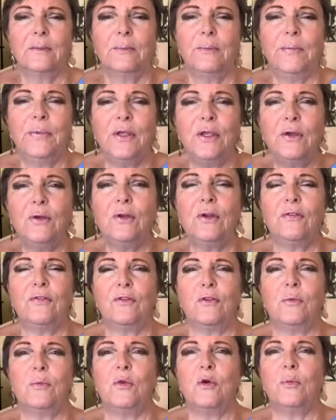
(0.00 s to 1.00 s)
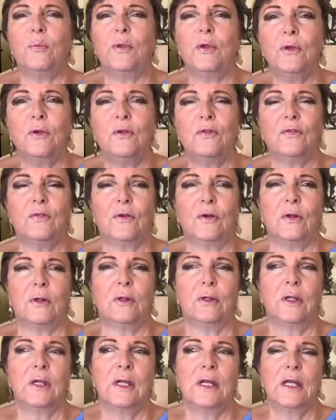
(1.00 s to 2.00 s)
beautiful, more beautiful,
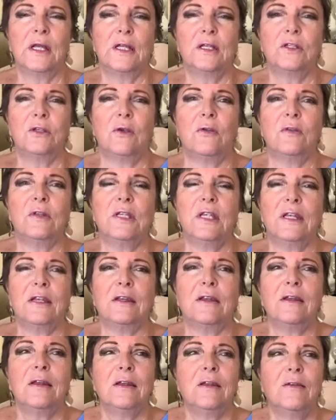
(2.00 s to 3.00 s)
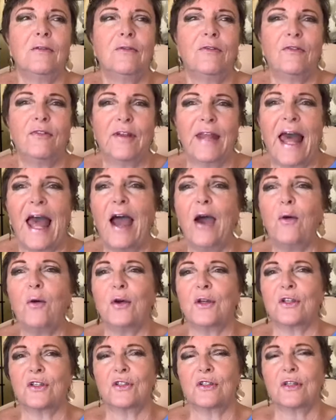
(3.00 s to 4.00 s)
so that it
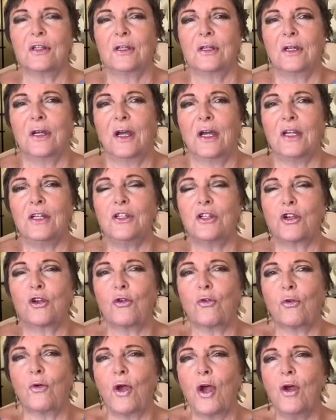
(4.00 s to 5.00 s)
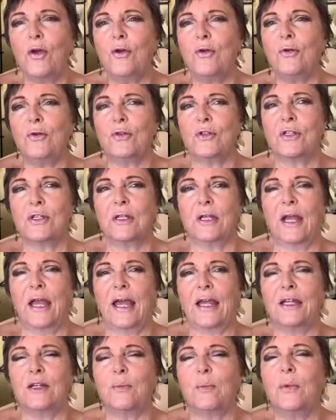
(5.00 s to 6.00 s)
flowers and grows
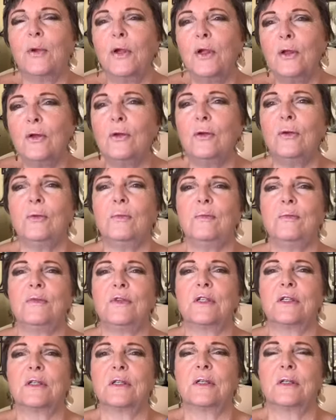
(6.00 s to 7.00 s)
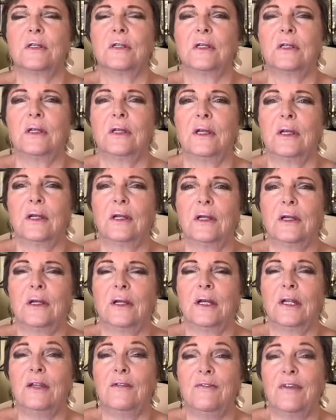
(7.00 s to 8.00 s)
and blooms
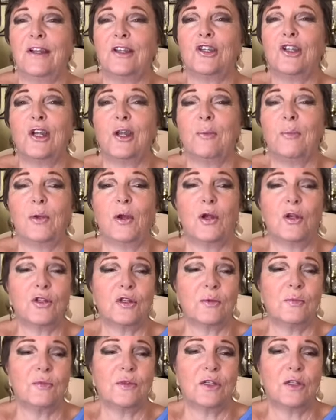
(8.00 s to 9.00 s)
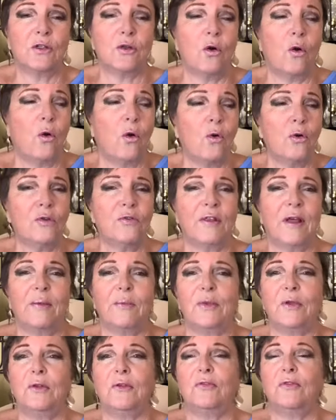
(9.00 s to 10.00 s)
and eventually blossoms. And all of that
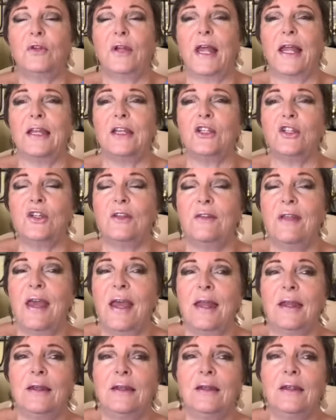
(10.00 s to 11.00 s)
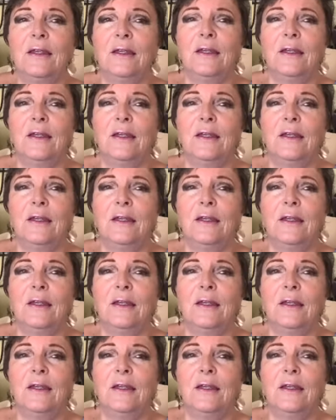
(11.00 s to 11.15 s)
beautiful energy then